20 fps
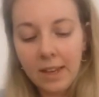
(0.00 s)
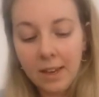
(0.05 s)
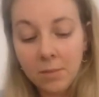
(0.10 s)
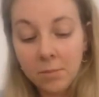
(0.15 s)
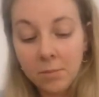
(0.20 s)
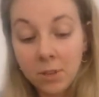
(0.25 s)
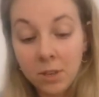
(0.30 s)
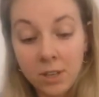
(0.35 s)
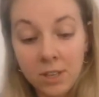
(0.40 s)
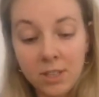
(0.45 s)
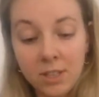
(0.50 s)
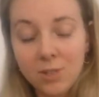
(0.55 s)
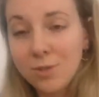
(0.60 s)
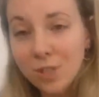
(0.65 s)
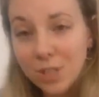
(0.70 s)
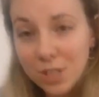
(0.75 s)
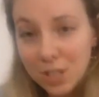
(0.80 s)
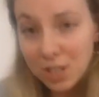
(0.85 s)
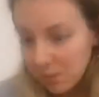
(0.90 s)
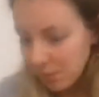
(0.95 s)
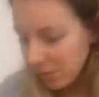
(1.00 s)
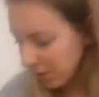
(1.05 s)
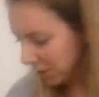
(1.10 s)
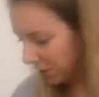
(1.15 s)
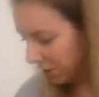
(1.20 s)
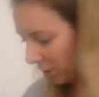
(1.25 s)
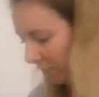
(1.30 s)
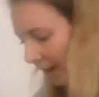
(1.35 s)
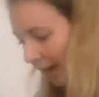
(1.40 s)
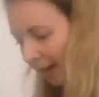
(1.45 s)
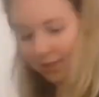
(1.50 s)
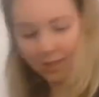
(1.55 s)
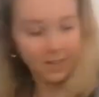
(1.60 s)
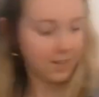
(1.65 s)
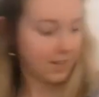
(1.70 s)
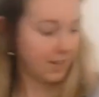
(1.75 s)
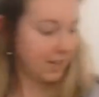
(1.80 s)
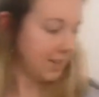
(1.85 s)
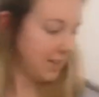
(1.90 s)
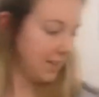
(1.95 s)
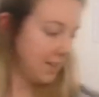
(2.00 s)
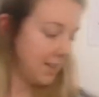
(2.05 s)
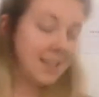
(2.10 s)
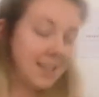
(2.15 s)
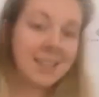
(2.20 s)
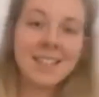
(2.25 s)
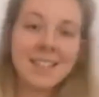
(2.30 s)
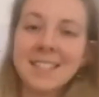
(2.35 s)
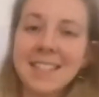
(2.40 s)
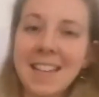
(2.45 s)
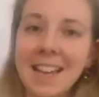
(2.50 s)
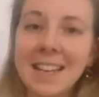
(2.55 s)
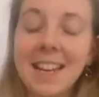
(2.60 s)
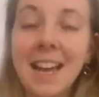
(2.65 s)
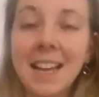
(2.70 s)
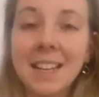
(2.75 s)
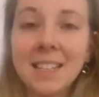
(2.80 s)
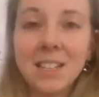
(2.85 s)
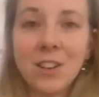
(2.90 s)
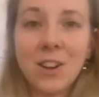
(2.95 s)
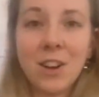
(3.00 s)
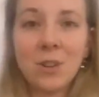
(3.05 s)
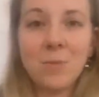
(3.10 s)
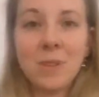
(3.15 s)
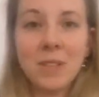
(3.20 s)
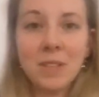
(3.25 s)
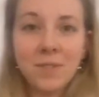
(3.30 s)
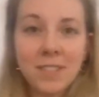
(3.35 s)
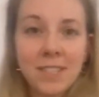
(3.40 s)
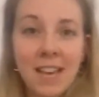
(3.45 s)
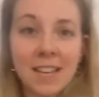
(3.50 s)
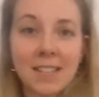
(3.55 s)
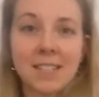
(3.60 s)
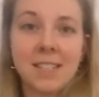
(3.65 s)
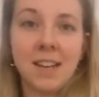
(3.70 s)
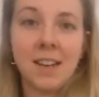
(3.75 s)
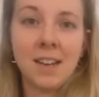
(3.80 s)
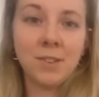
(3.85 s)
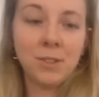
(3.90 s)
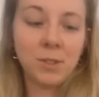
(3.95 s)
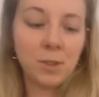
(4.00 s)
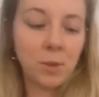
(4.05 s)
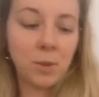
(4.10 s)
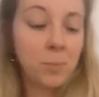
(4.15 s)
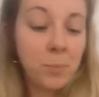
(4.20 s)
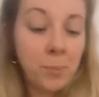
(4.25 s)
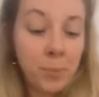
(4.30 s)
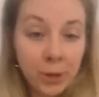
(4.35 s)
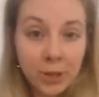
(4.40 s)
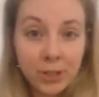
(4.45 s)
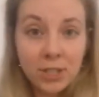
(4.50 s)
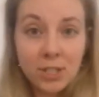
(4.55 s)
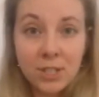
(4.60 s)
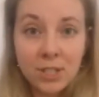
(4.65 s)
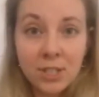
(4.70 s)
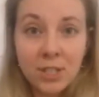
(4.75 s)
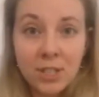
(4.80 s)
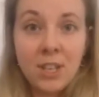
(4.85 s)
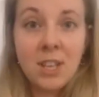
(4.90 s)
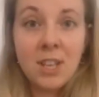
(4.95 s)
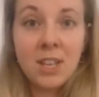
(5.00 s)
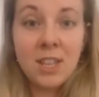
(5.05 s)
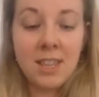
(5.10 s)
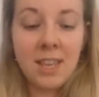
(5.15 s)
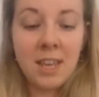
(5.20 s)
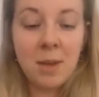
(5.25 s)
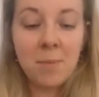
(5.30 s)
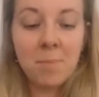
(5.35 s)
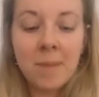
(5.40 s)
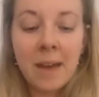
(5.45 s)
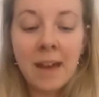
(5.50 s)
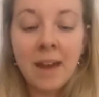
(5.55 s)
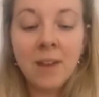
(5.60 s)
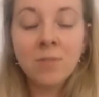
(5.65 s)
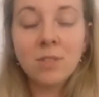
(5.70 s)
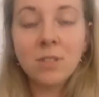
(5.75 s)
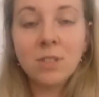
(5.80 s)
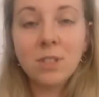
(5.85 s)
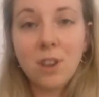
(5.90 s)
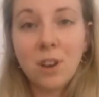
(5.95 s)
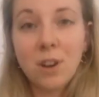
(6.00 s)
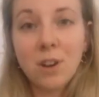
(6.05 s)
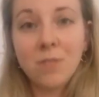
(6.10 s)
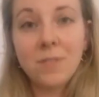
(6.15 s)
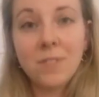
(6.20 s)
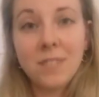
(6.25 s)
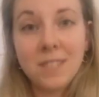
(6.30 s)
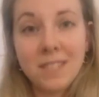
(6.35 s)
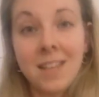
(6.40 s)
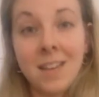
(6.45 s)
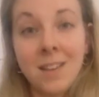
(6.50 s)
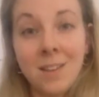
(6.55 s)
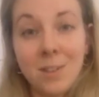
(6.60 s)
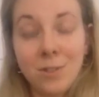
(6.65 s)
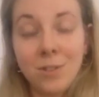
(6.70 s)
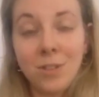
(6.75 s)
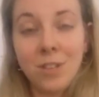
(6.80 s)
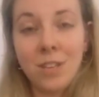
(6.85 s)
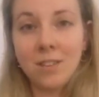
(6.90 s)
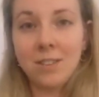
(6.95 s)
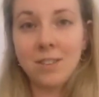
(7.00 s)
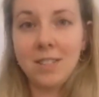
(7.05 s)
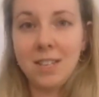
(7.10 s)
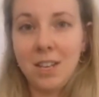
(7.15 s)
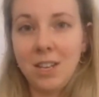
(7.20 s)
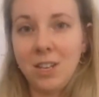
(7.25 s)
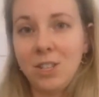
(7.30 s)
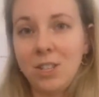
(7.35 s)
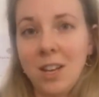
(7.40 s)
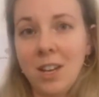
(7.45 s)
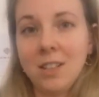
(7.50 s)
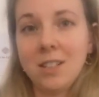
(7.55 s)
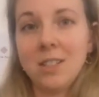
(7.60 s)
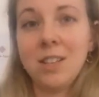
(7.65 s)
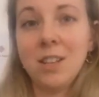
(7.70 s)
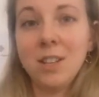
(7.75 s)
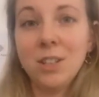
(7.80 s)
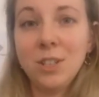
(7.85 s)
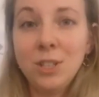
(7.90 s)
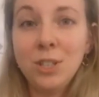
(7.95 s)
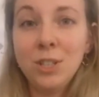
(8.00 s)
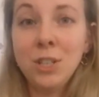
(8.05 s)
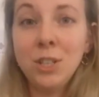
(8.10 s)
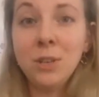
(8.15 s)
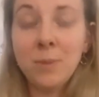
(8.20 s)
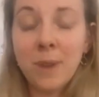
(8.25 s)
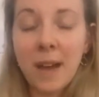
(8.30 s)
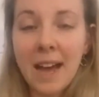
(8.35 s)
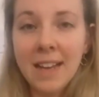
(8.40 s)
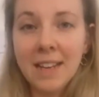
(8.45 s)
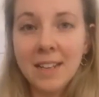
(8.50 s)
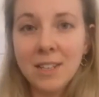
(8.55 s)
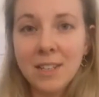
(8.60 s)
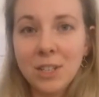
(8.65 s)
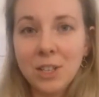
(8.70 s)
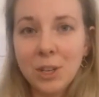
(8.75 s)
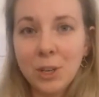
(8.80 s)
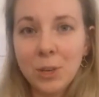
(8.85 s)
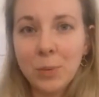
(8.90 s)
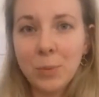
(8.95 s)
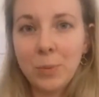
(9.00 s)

I'm not going to talk too much about second-hand economies for textiles, but the amount of single-use t-shirts that do end up